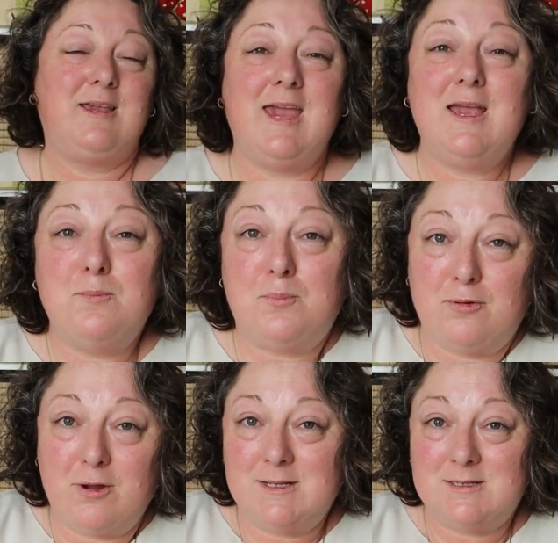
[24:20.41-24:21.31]
gingham
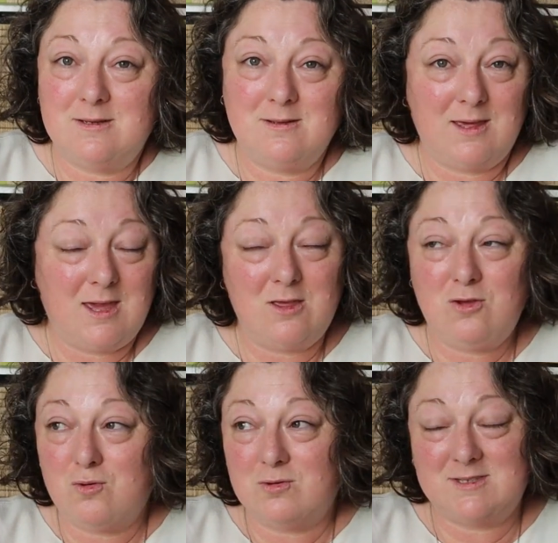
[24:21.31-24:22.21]
print
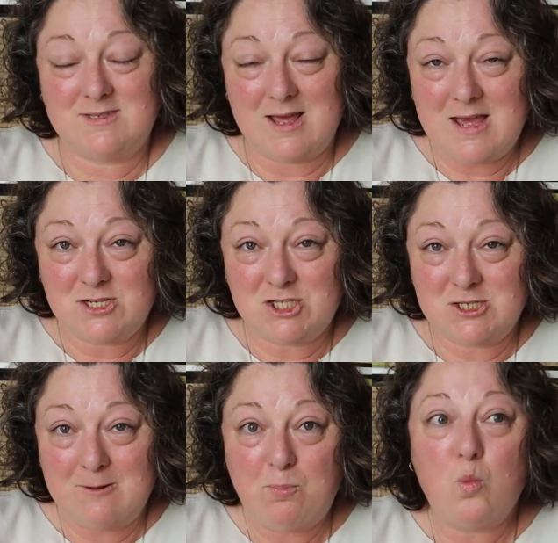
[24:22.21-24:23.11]
in your
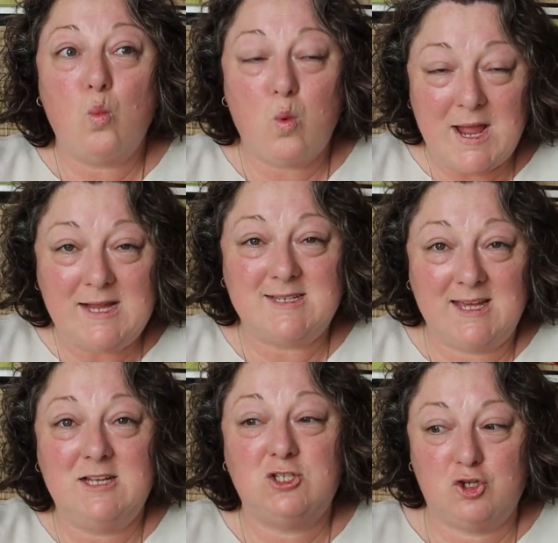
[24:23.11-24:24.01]
stash,
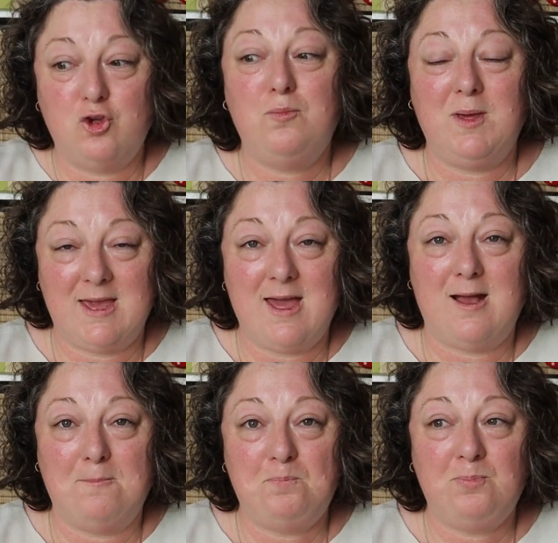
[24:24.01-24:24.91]
waiting to
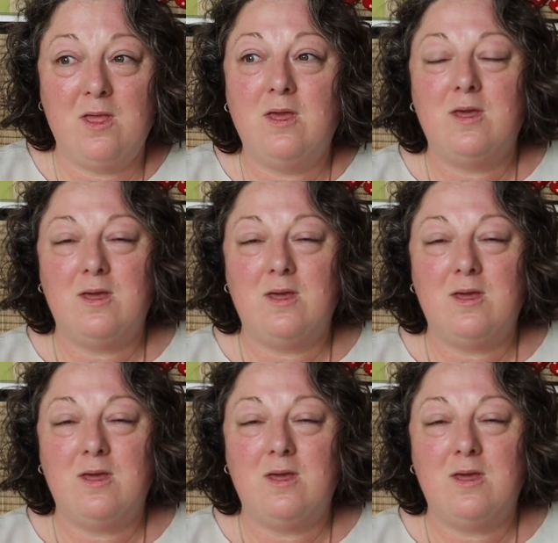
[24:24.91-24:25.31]
become